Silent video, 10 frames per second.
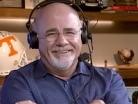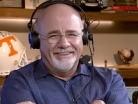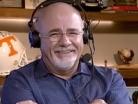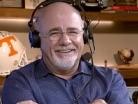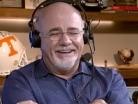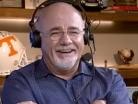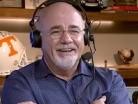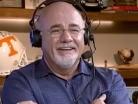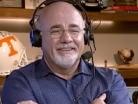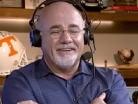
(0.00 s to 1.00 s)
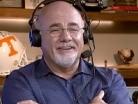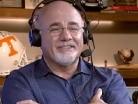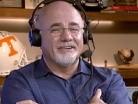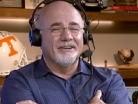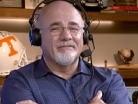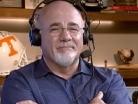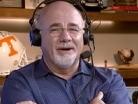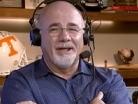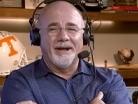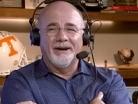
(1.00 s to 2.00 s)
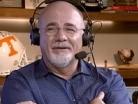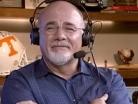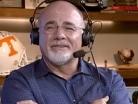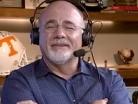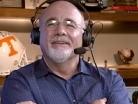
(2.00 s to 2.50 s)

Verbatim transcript: Okay, it's cost you enough money. I hope so.